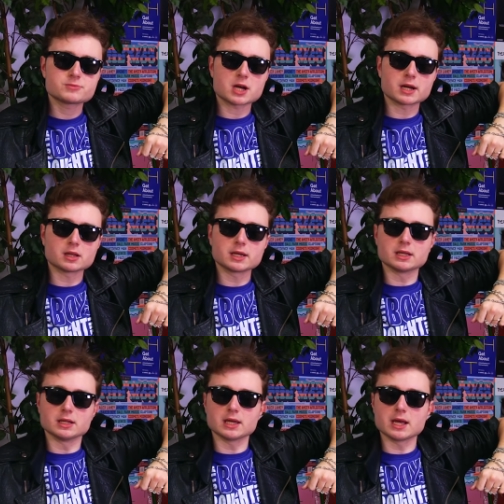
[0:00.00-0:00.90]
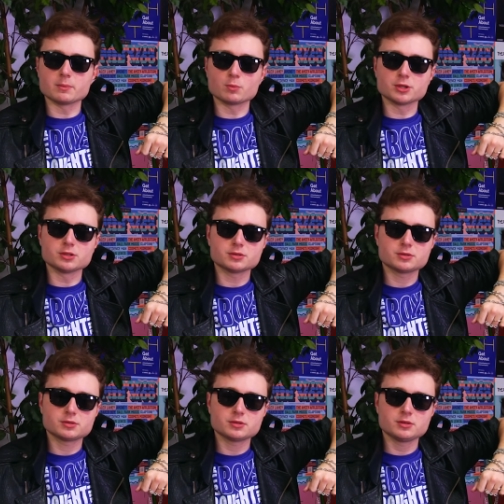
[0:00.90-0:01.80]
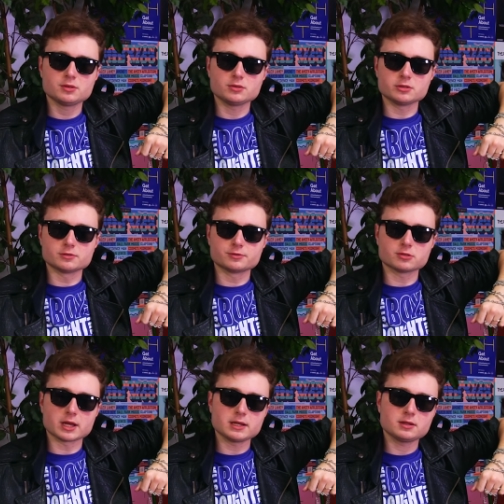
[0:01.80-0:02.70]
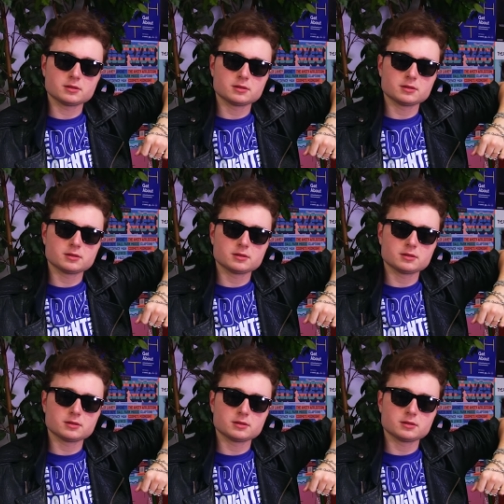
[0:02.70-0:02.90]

Kind of like in game when you, you inflate